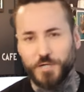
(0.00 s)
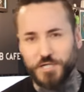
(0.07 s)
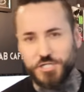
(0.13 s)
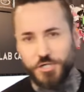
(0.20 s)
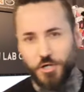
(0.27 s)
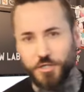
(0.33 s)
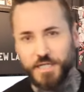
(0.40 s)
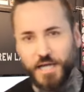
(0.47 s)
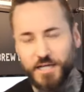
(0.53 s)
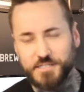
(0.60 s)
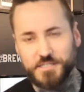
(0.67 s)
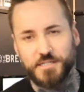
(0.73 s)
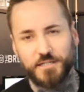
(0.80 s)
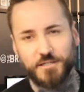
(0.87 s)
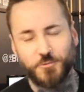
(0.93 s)
we're
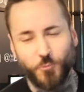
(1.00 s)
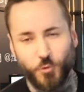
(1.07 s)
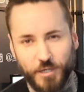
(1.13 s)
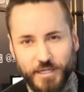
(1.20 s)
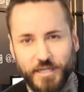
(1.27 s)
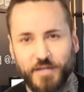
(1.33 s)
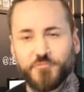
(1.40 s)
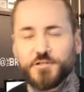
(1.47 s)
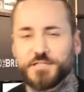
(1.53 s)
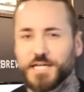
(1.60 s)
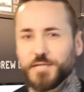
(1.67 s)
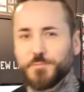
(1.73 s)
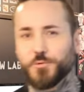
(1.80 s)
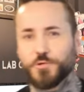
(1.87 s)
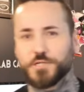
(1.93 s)
showcasing what an
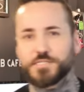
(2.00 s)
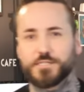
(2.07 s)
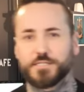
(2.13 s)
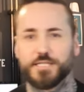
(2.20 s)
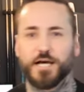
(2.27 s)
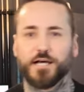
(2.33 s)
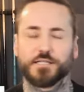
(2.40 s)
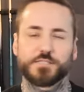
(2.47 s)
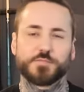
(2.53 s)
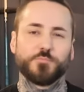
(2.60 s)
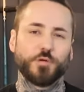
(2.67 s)
everyday barista does